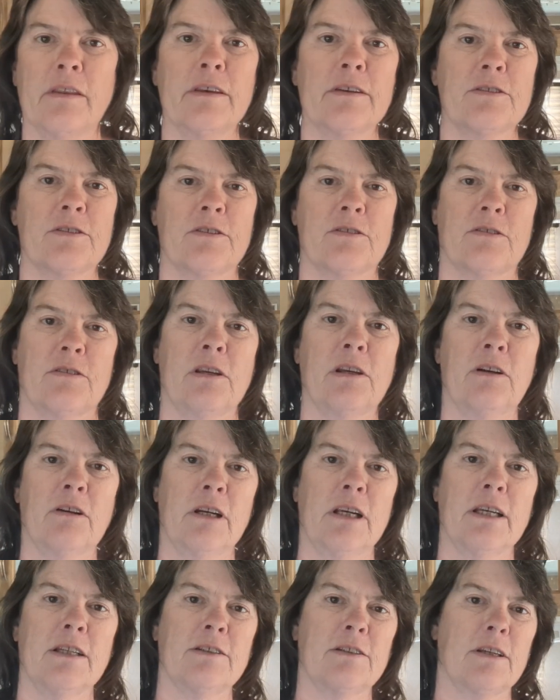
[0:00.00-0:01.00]
This
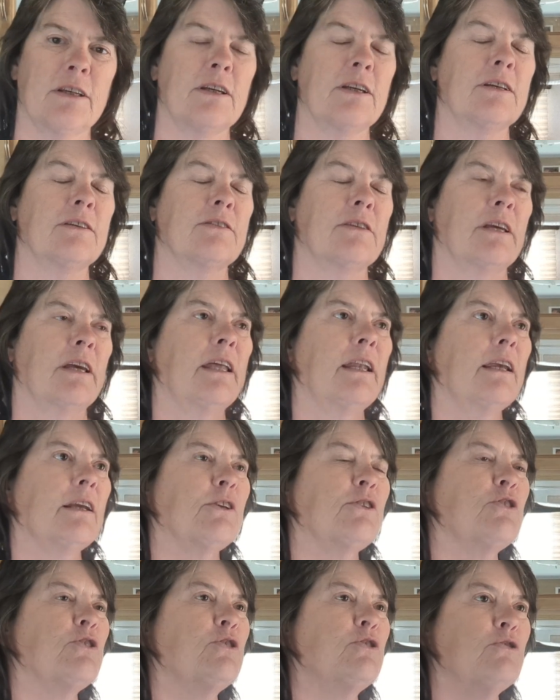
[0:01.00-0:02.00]
series is an
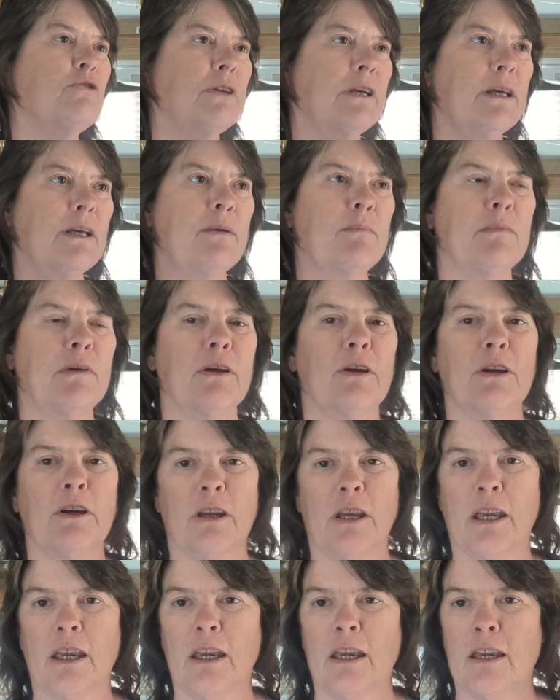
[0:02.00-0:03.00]
extreme
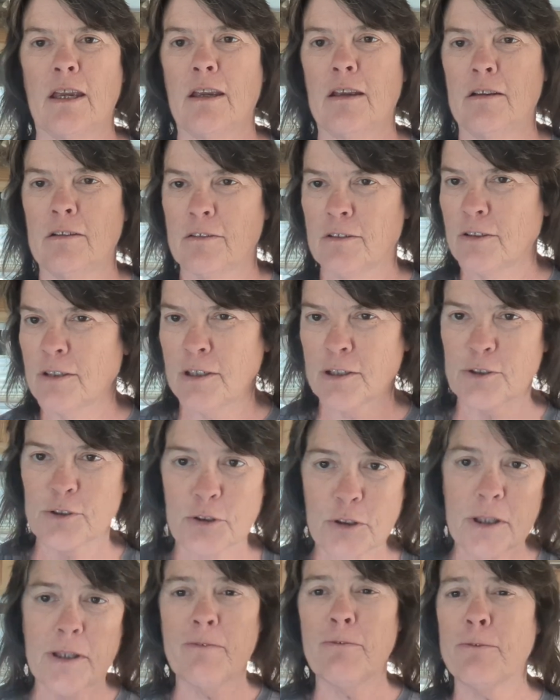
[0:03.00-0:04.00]
cooking
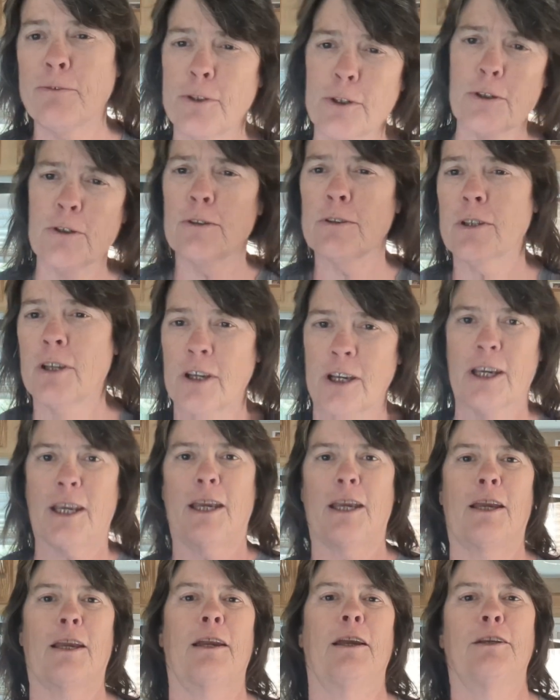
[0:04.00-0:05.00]
extreme frugal
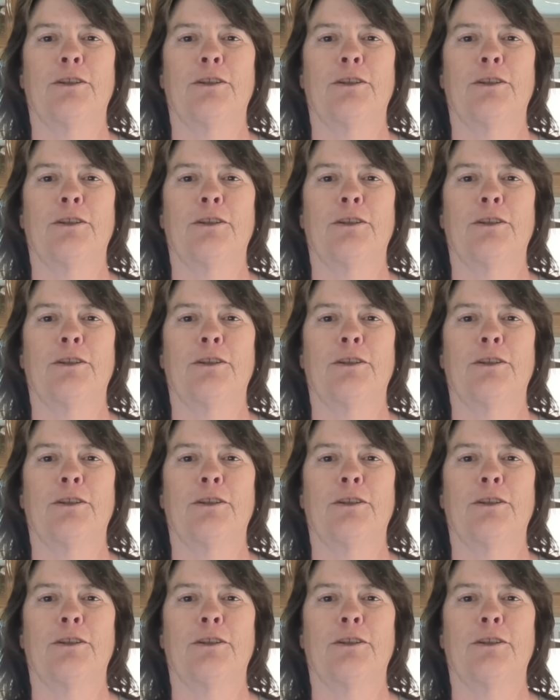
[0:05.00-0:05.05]
cooking